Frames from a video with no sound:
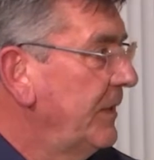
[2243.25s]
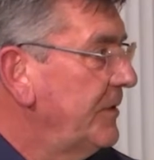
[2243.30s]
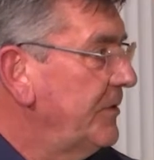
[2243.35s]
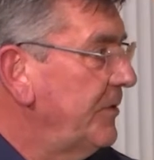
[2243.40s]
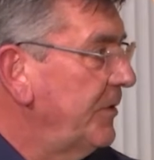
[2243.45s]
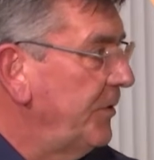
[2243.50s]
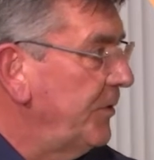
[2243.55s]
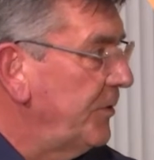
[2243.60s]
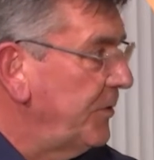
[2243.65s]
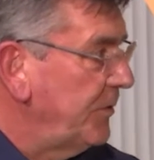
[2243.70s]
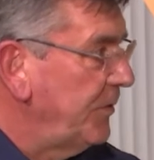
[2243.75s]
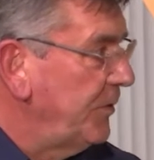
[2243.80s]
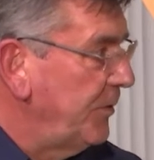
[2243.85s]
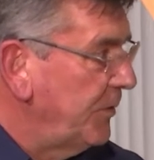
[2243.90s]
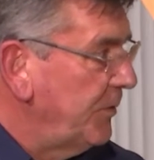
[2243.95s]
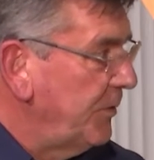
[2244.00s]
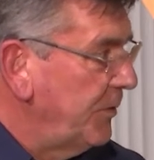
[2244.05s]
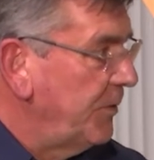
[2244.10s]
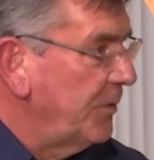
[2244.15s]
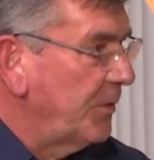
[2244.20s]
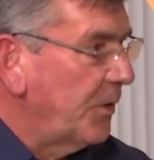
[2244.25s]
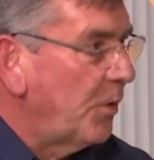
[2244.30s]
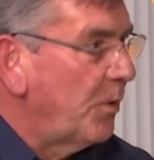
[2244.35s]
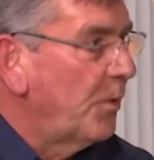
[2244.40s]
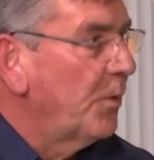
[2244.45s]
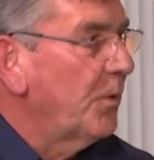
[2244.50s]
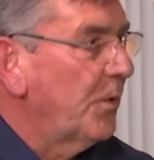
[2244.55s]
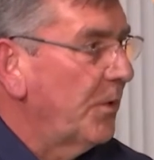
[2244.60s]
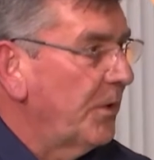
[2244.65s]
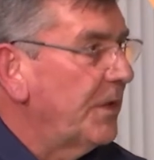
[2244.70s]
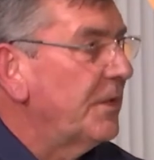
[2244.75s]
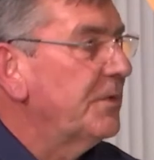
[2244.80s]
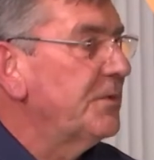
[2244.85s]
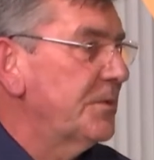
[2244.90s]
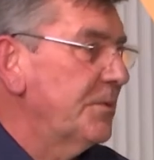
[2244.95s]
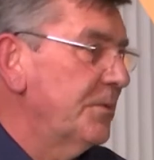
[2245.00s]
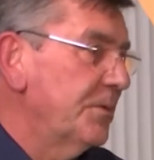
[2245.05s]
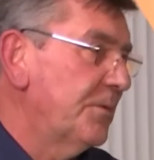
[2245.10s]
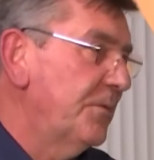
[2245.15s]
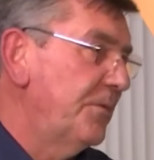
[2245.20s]
So you know, all of those
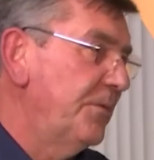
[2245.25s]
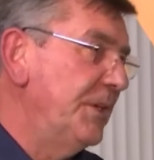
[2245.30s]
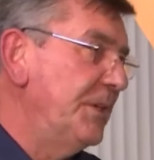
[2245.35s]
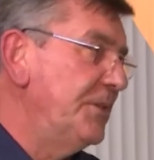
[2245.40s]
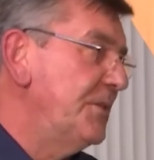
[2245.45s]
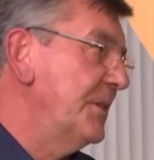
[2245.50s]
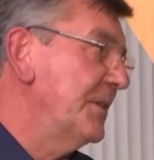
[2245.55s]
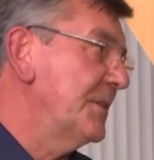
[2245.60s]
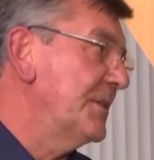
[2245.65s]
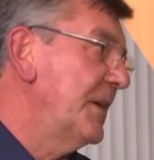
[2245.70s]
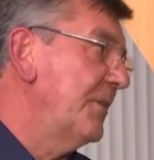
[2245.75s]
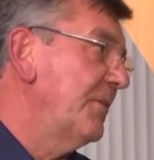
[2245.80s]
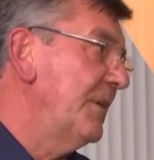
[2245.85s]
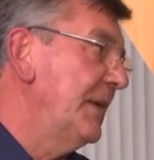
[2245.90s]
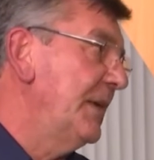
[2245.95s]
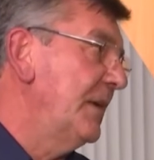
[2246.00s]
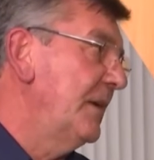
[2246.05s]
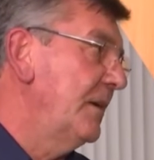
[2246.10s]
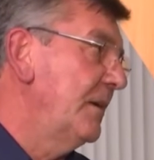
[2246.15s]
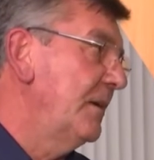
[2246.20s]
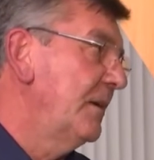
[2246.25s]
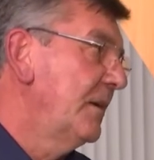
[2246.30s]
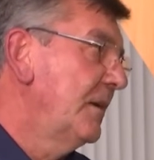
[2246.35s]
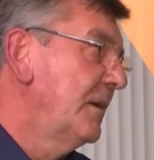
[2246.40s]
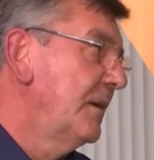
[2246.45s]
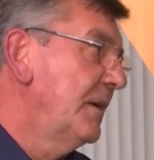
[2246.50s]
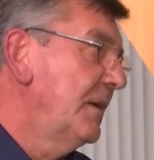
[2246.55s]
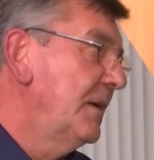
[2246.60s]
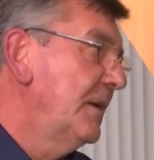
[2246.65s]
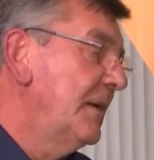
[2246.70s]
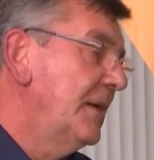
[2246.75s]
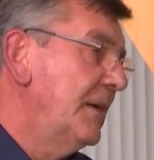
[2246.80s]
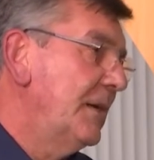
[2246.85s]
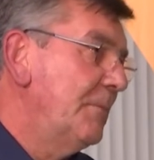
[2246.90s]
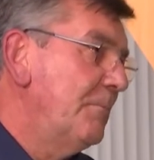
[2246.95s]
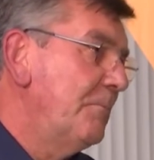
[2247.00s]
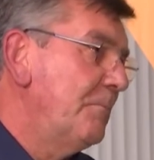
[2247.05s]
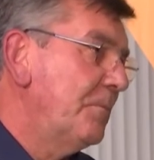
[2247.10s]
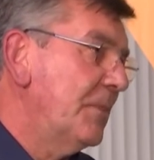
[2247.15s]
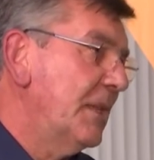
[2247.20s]
sort of features are in,
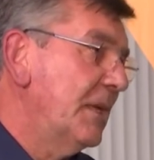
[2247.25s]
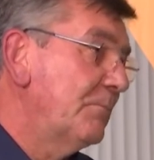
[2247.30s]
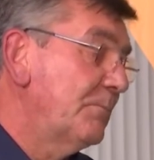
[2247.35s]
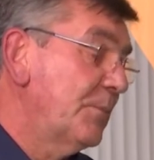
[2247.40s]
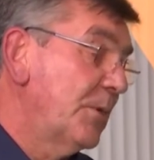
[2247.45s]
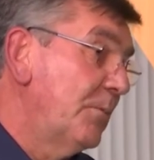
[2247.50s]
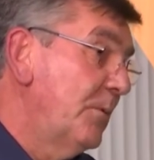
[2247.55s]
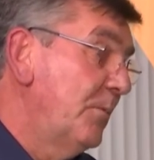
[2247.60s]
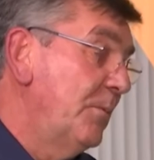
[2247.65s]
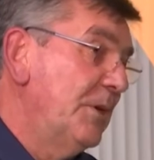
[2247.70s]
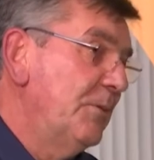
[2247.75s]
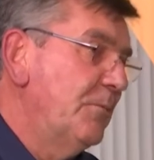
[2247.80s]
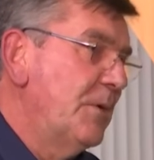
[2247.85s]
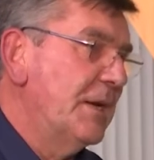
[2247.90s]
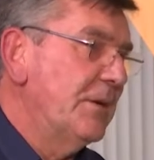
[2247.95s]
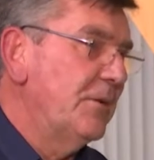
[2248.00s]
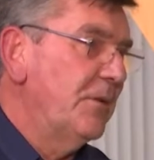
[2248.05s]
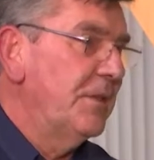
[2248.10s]
and probably one